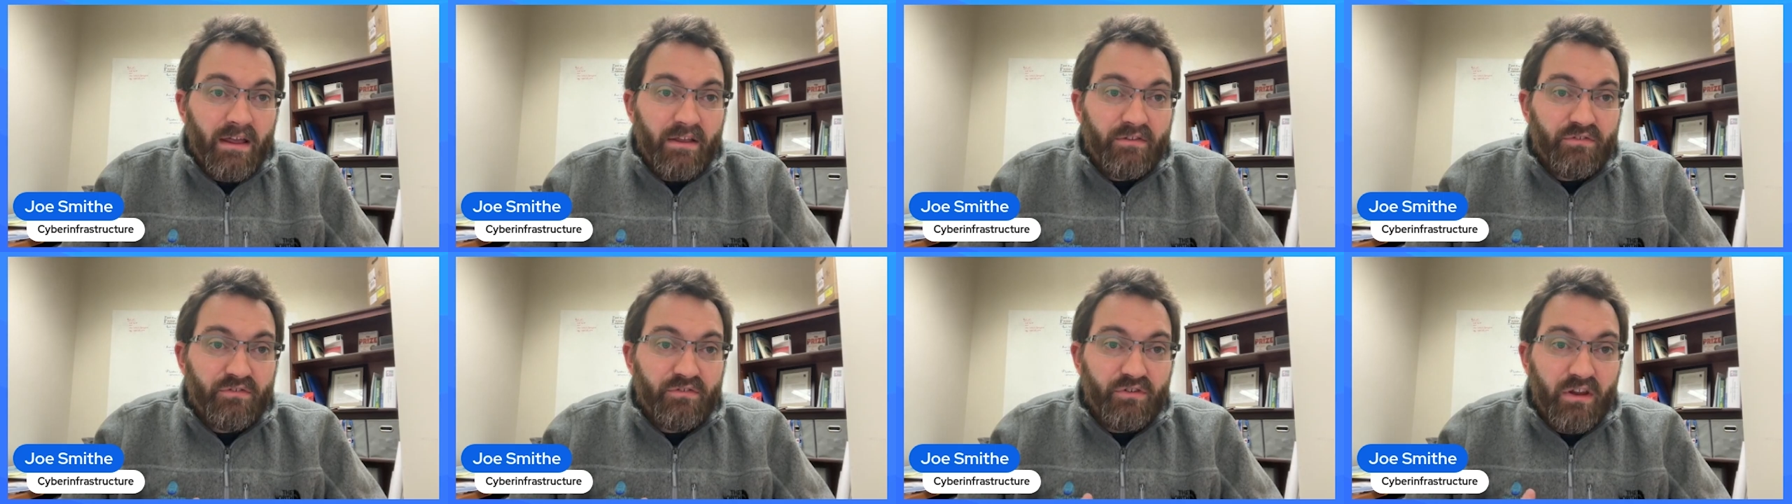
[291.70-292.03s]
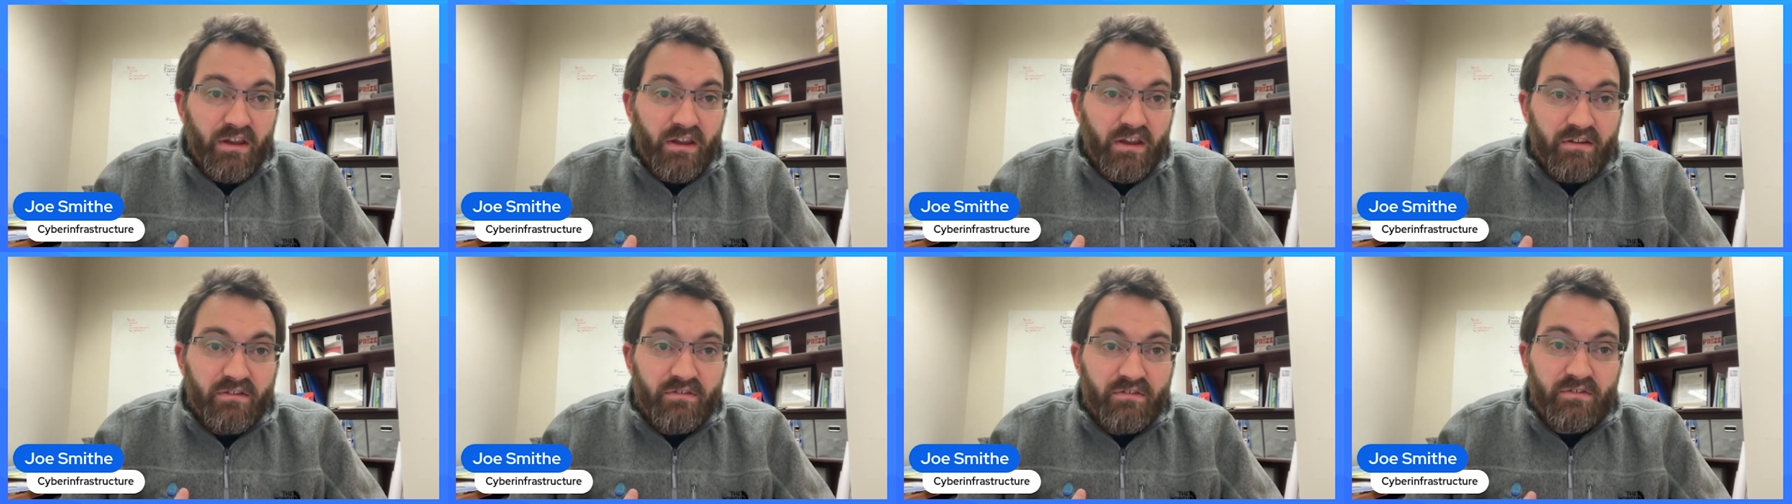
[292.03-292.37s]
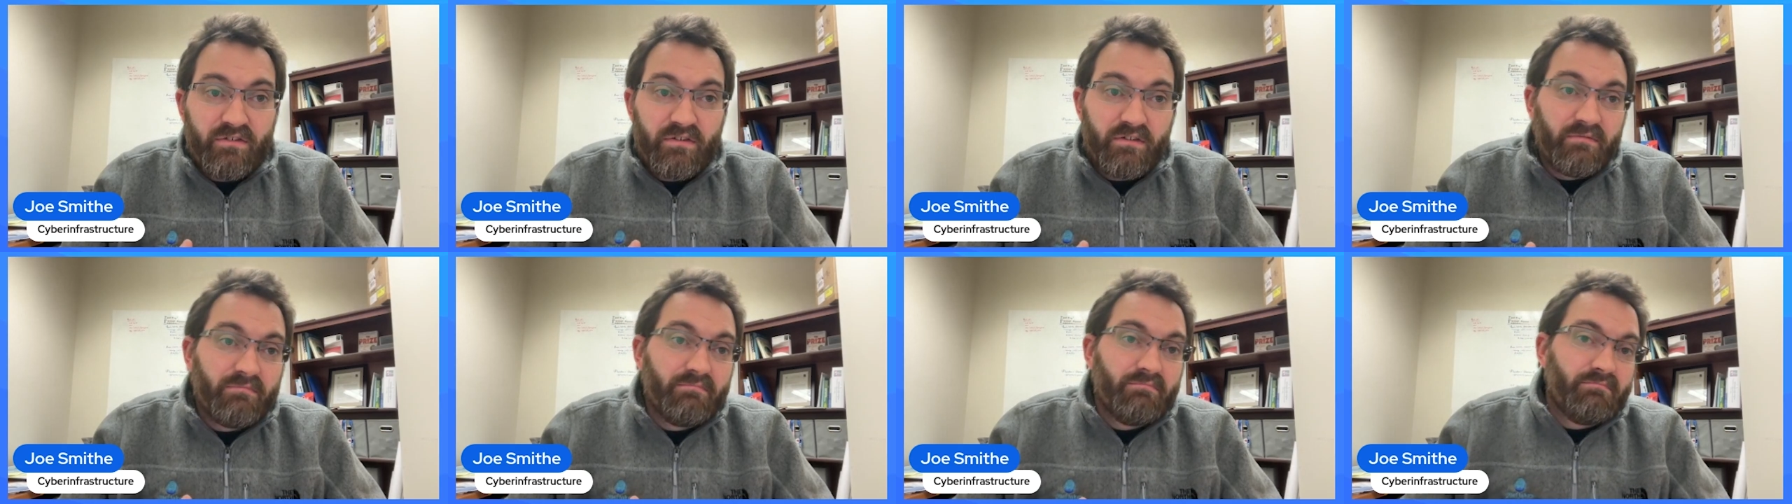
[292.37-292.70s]
has
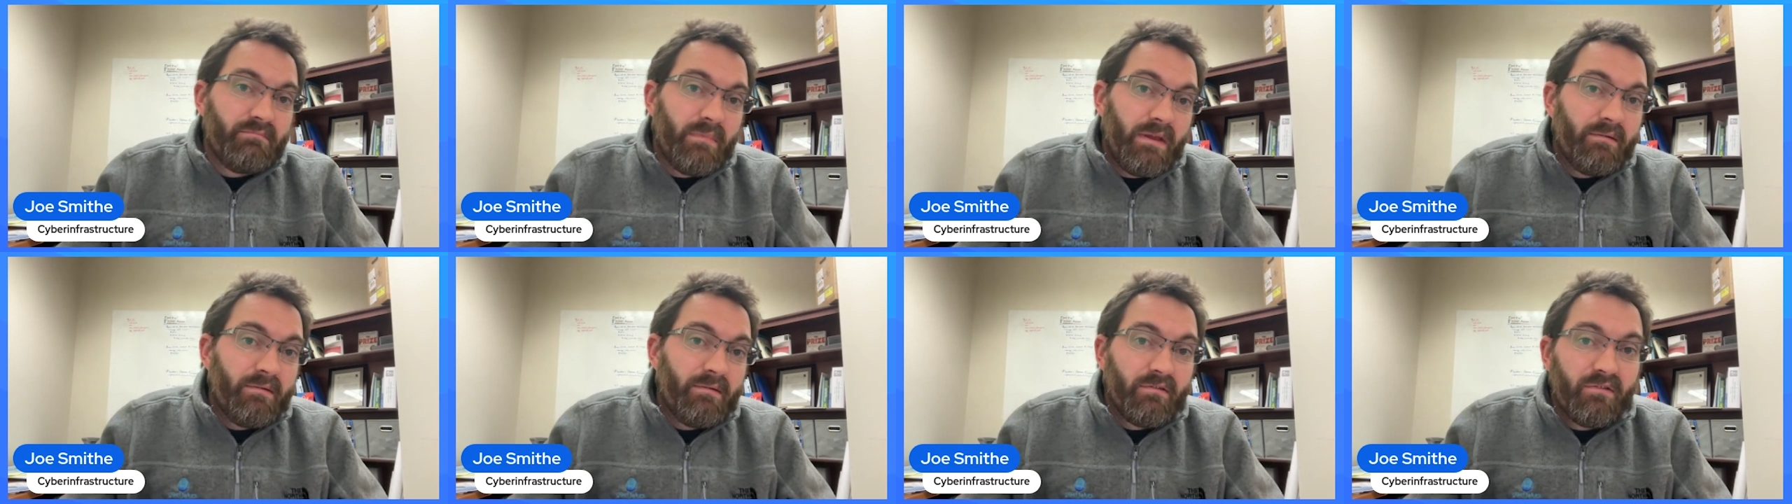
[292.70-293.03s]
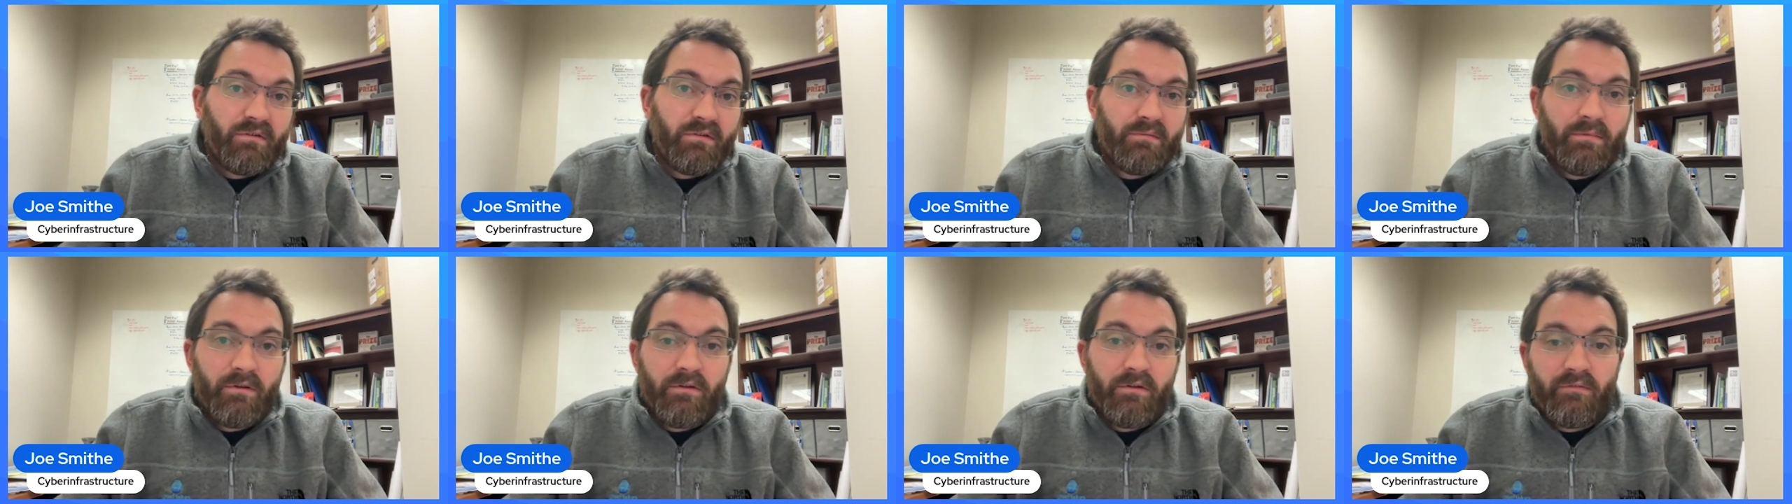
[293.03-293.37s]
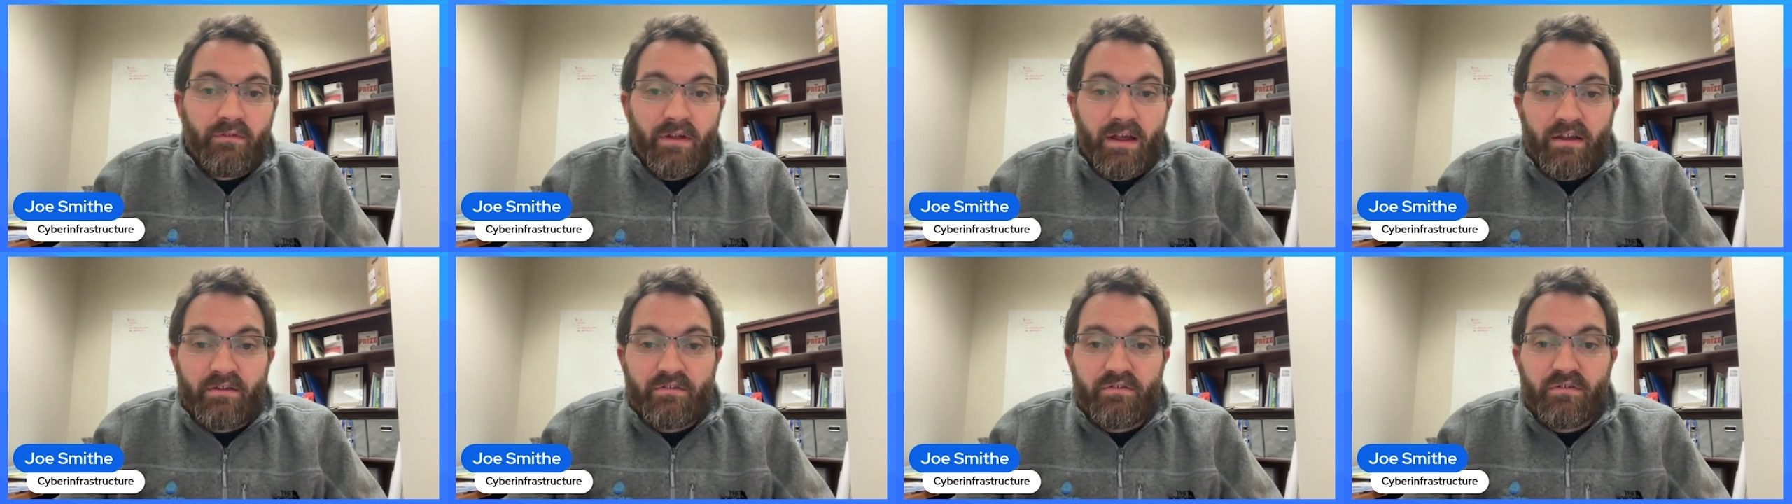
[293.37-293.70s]
changed, and maybe a little bit of
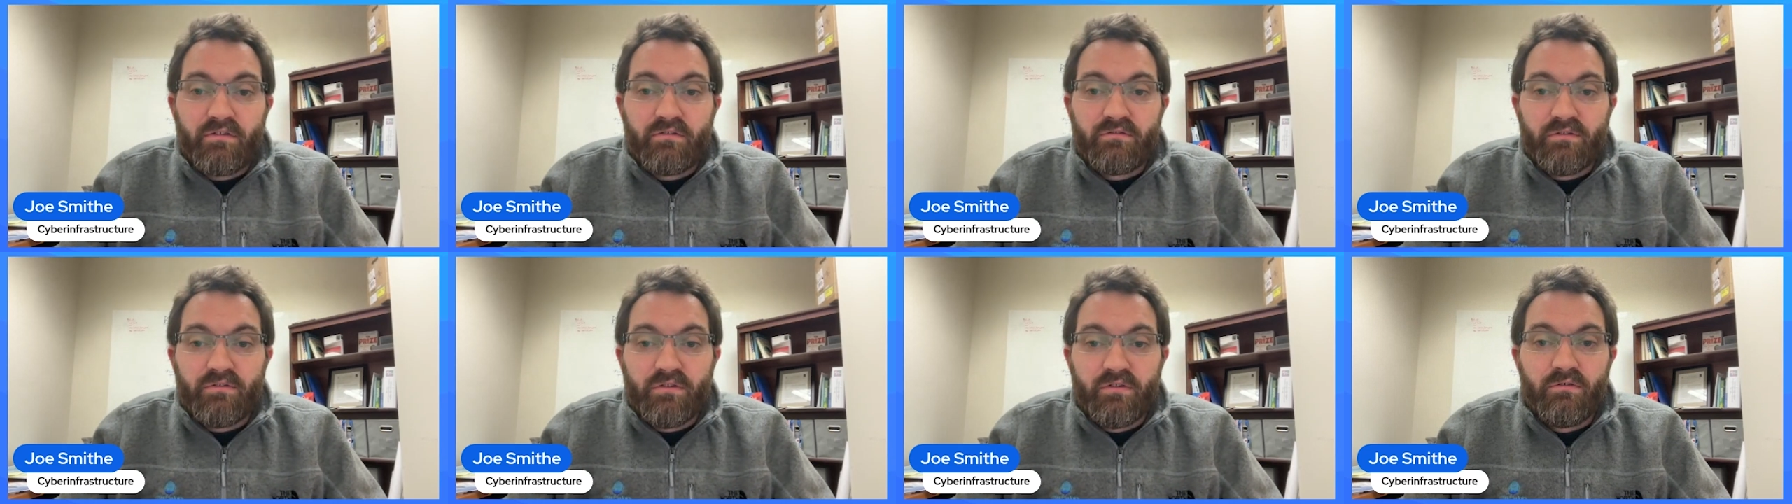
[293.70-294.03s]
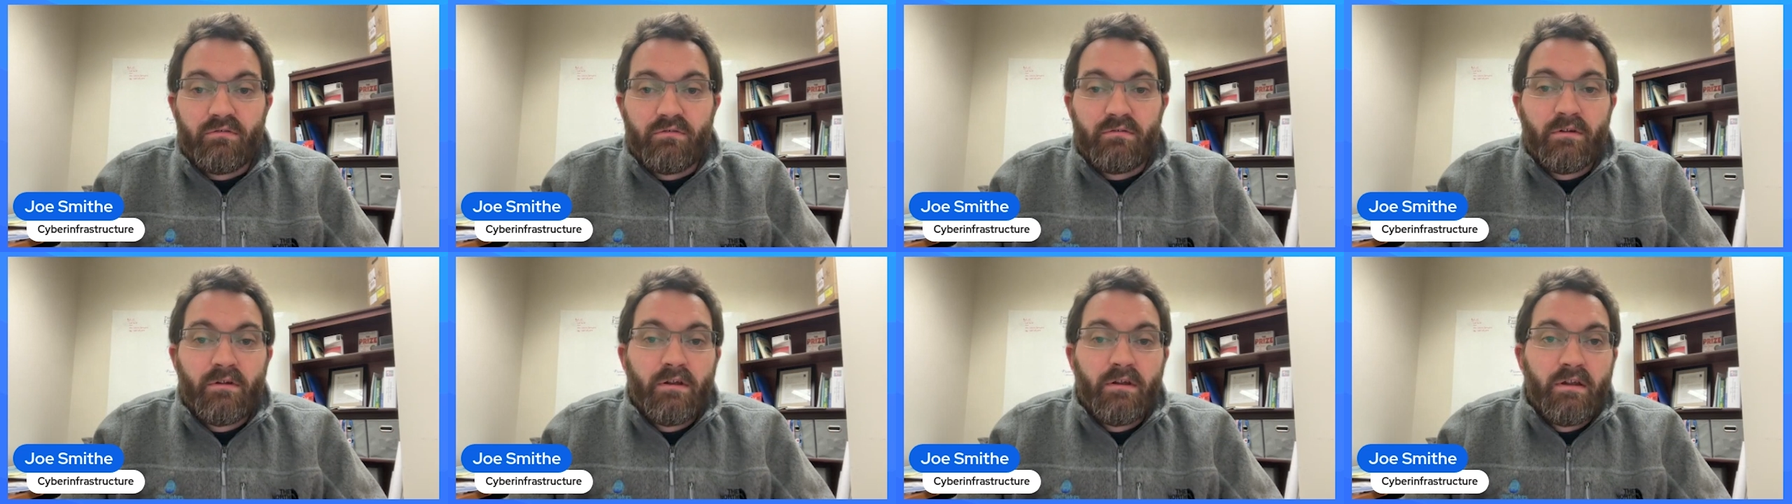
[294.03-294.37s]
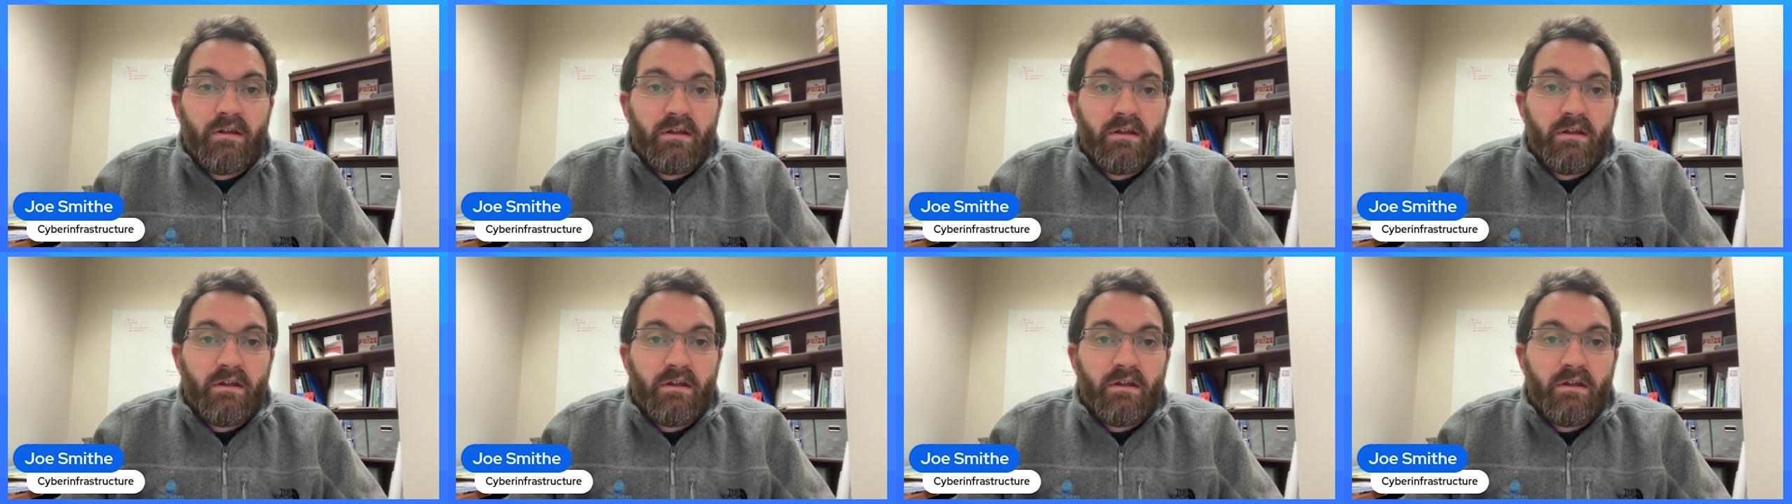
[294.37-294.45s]
last year too,